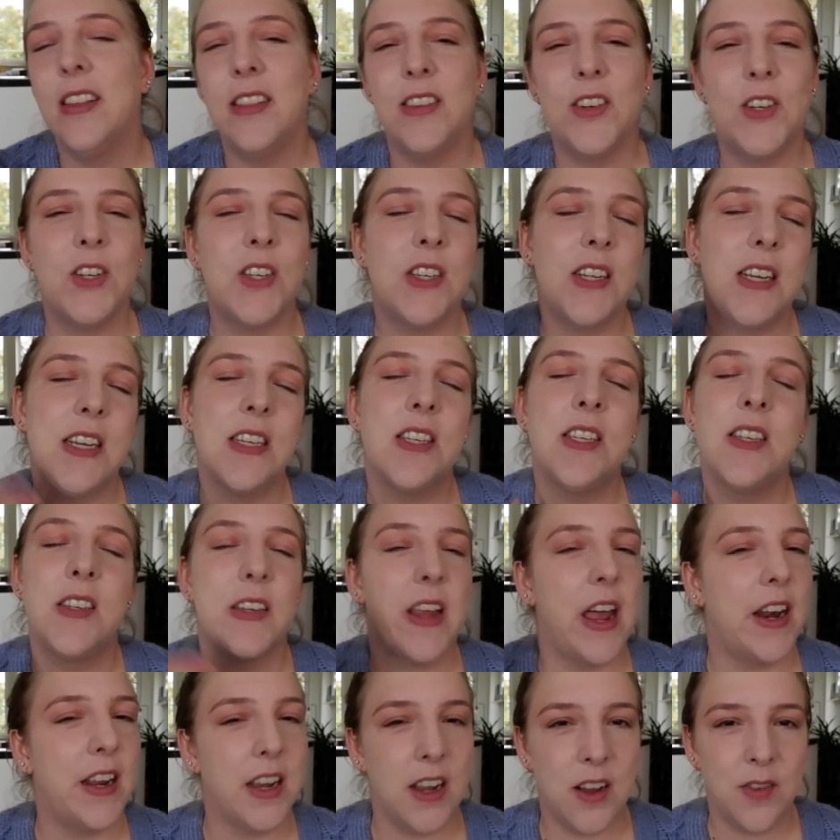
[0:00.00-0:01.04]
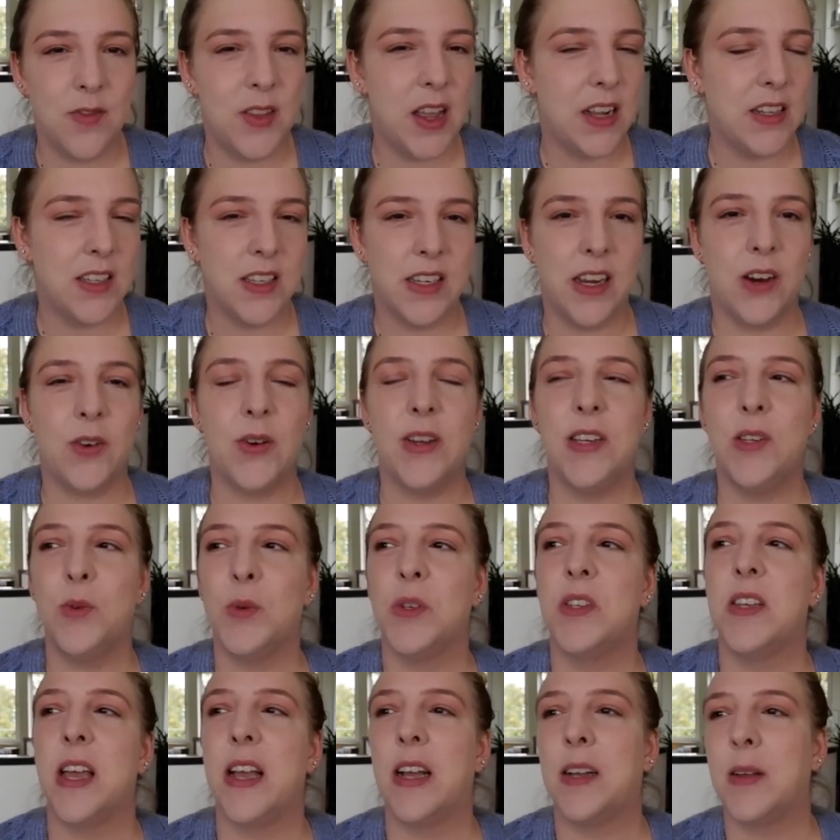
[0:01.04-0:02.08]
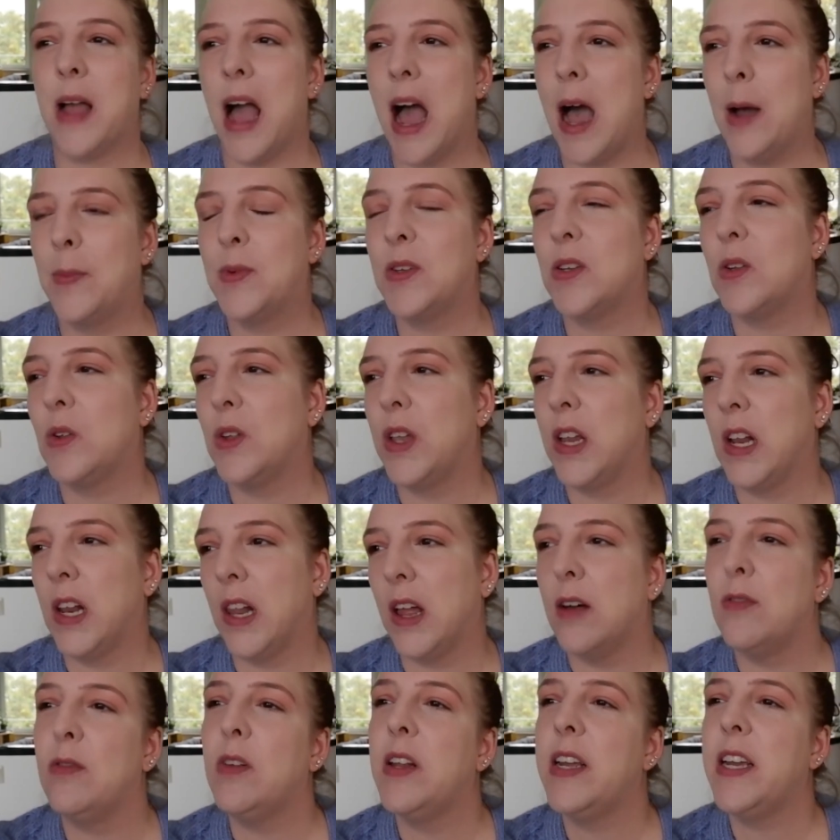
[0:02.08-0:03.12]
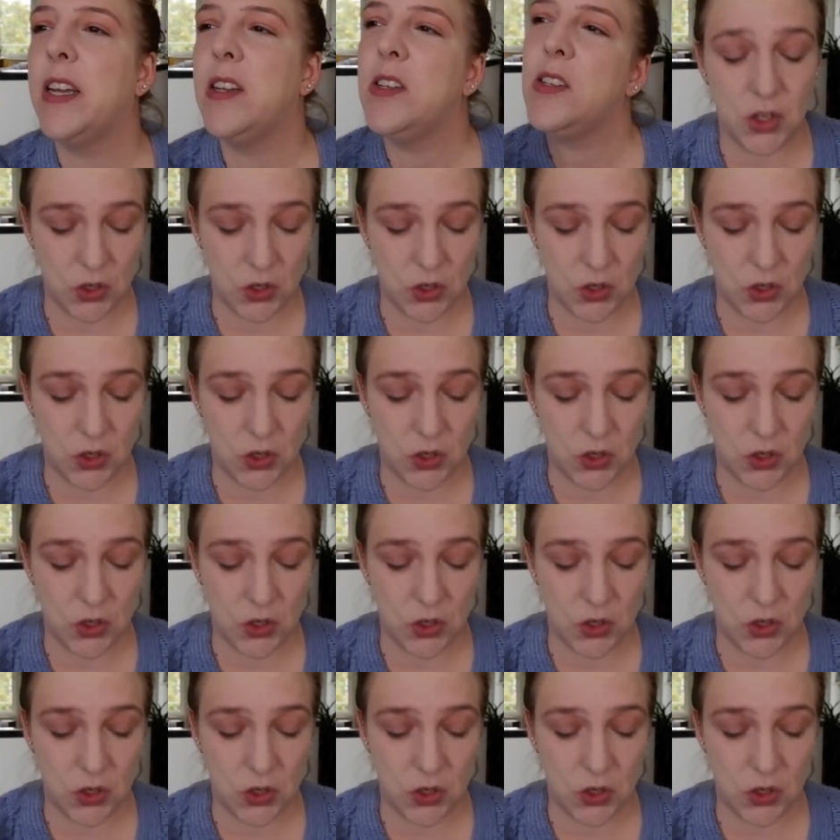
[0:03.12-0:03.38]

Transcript: There's the aesthetic of that series was absolutely lovely.